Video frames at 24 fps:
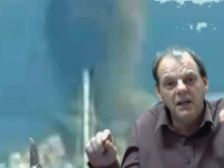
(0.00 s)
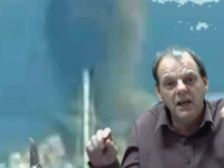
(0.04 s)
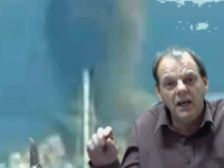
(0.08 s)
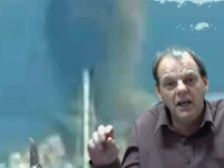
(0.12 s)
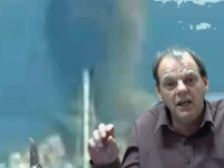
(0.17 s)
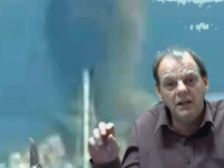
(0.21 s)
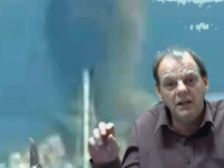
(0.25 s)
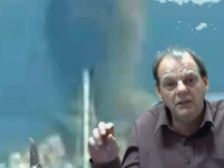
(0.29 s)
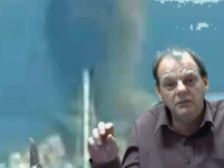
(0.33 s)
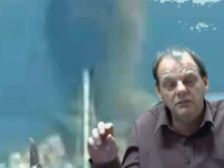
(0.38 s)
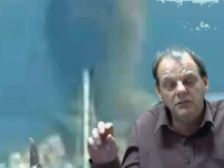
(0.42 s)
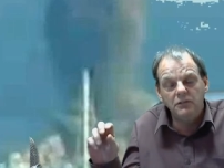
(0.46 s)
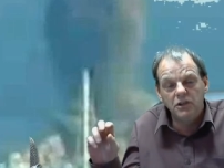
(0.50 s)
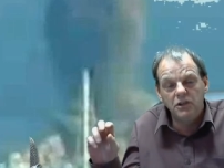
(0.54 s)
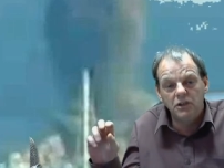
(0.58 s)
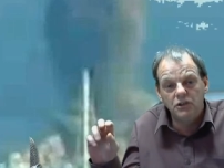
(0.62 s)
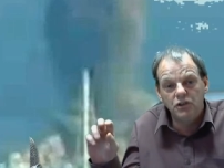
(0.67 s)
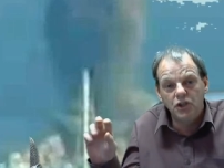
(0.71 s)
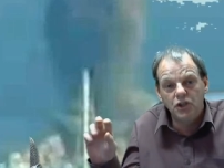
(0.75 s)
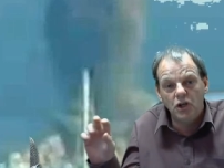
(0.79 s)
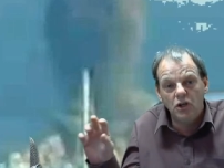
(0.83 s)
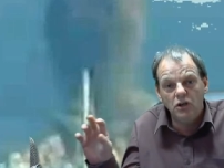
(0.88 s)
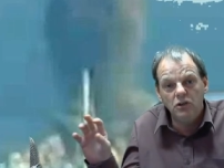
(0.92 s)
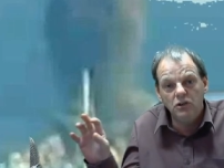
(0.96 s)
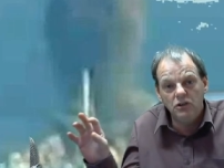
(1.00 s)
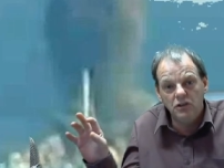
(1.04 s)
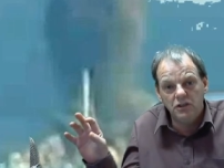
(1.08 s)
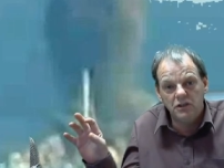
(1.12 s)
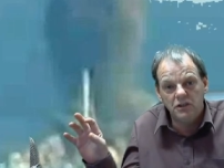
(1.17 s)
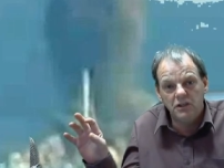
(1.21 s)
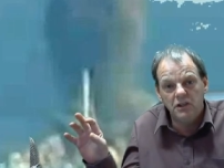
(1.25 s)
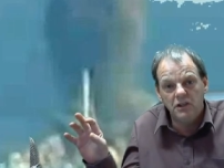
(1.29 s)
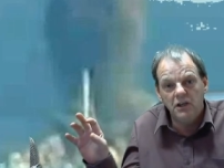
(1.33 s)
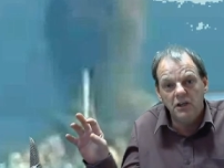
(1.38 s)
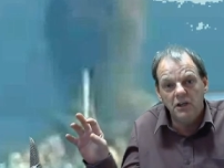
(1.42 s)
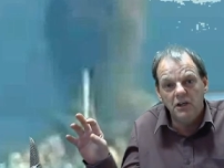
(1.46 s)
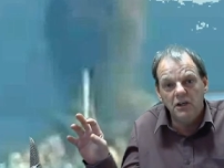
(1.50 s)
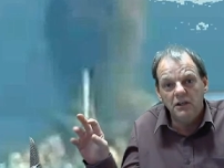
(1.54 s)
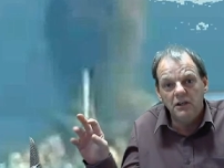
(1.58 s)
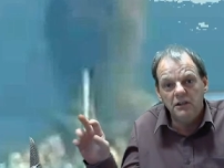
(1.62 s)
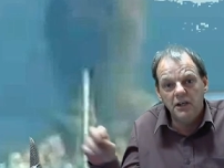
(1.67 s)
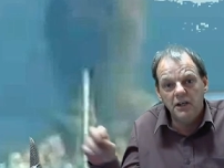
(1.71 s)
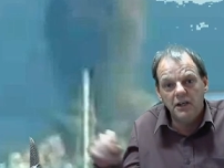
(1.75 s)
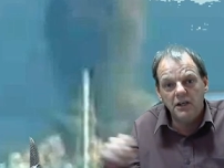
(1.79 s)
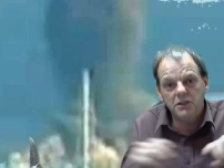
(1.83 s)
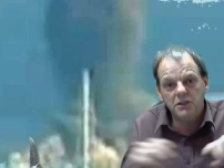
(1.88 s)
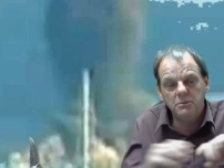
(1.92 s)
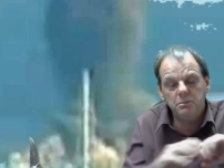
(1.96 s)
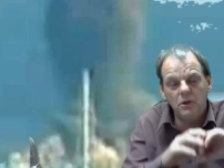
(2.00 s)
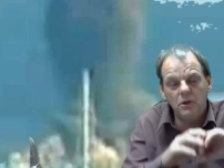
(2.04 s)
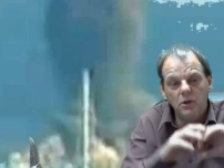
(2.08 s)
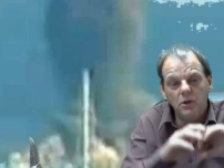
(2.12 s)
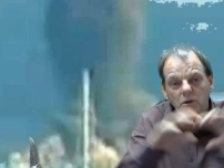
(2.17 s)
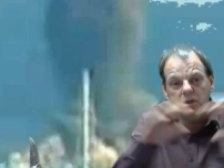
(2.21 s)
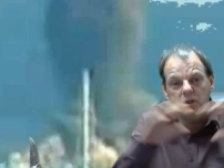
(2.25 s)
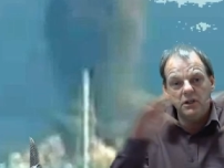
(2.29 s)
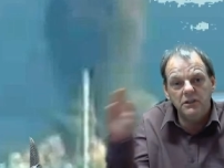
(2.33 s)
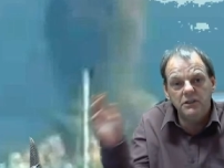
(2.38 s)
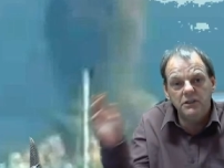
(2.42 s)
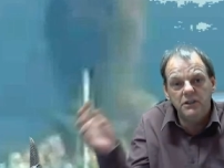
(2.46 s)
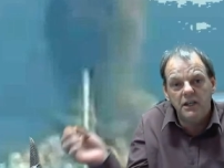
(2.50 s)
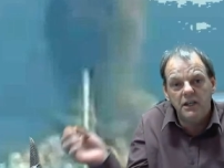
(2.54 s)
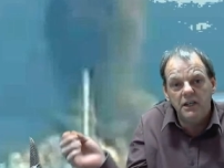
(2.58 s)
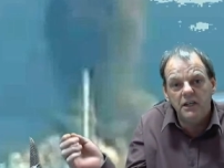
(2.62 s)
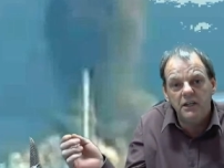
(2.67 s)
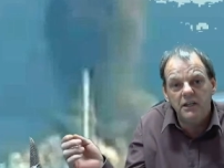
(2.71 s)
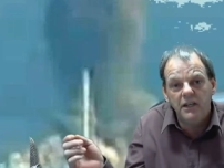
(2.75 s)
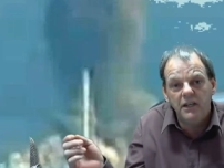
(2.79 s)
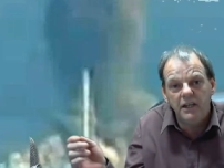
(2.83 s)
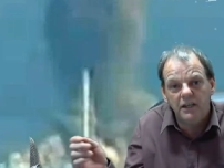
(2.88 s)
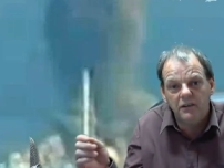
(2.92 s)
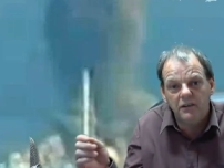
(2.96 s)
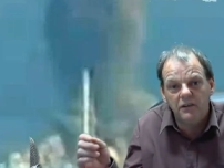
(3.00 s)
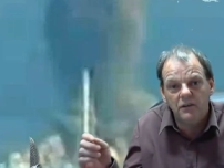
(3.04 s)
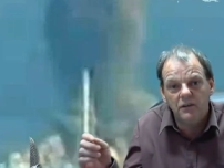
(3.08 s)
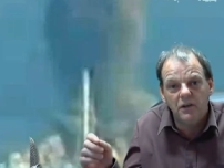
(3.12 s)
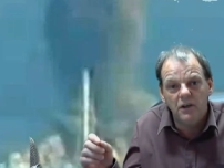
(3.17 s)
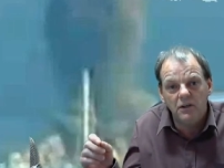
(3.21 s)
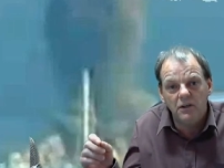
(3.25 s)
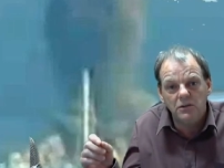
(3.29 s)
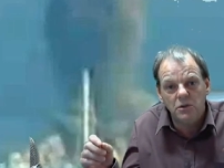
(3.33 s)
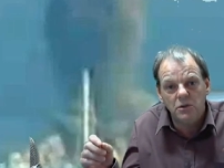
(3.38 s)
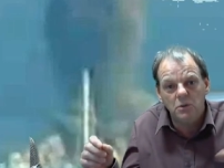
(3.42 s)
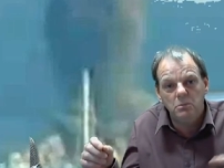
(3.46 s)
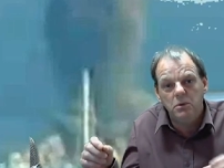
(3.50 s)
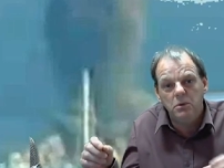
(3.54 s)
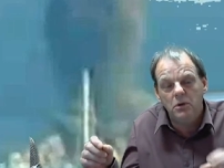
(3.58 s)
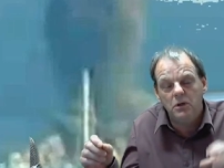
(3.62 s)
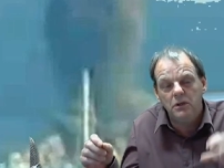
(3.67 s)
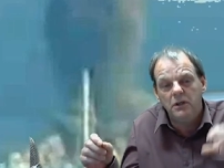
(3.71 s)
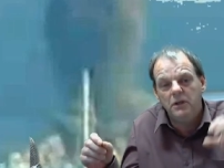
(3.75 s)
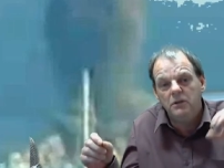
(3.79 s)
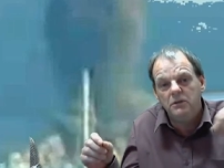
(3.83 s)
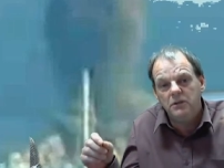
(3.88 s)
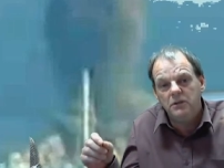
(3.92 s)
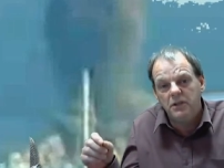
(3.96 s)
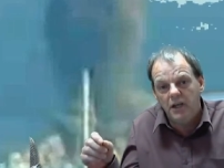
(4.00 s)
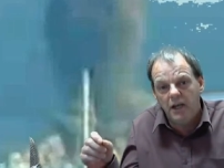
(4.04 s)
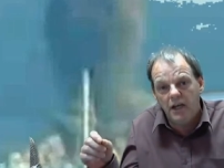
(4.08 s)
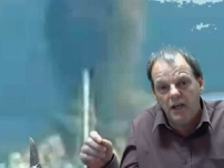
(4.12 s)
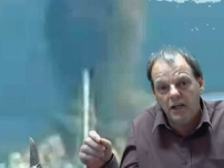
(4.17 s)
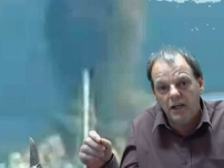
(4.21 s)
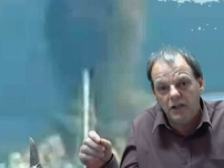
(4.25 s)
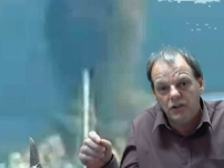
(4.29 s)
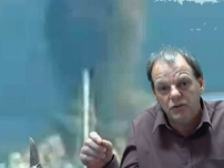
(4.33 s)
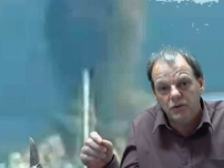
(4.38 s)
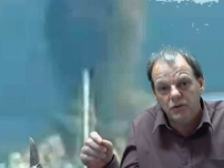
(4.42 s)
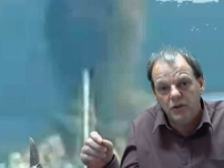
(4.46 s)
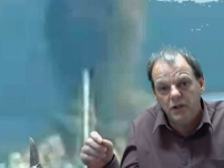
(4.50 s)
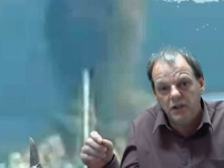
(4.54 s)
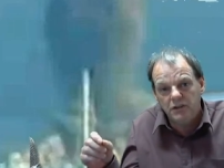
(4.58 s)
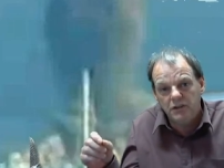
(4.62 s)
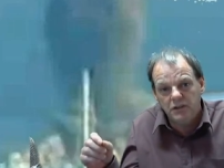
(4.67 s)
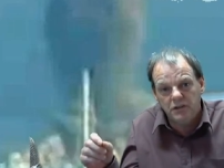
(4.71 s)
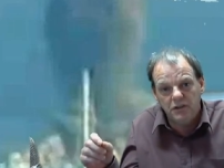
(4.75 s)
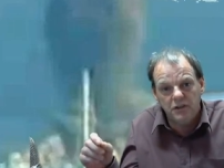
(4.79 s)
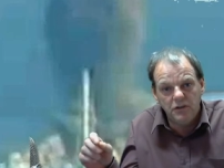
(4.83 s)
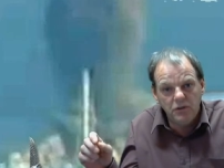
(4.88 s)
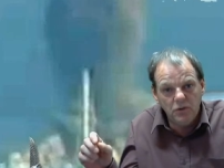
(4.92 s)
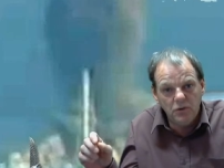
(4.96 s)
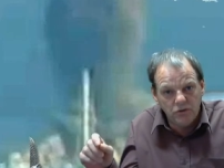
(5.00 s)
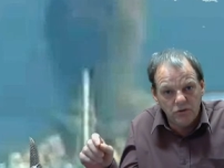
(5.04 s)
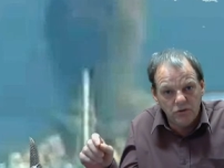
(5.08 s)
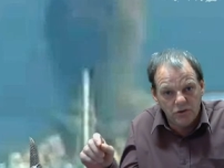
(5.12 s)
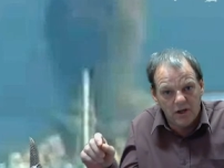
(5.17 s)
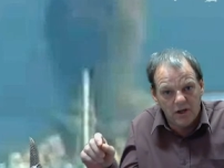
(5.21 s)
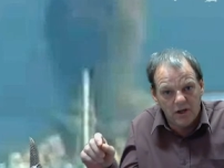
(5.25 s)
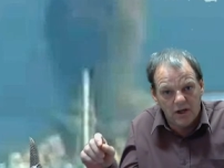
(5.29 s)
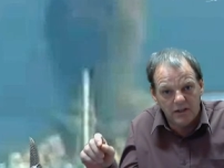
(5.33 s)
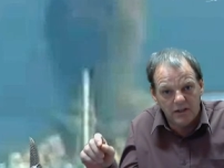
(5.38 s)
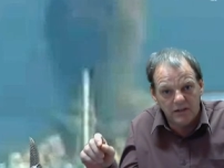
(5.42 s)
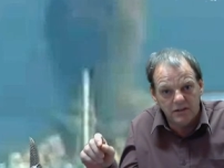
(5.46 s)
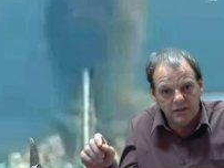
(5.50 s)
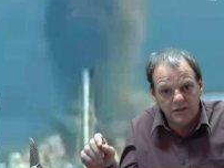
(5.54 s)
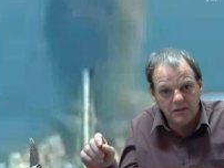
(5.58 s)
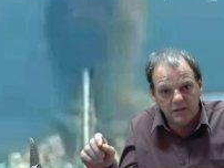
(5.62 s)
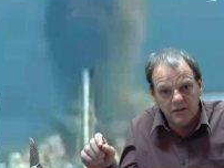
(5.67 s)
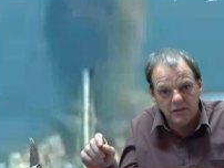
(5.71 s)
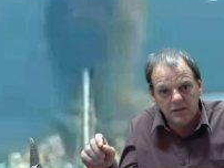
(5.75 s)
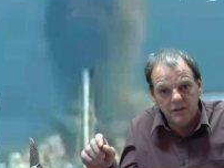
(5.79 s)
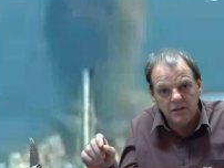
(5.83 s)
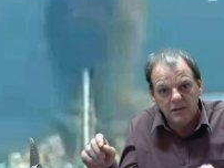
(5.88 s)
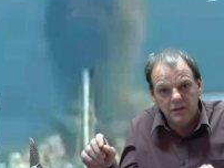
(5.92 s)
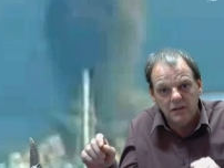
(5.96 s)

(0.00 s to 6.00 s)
and the chunks that exploded and detonated are also putting out the X-rays and the neutrons.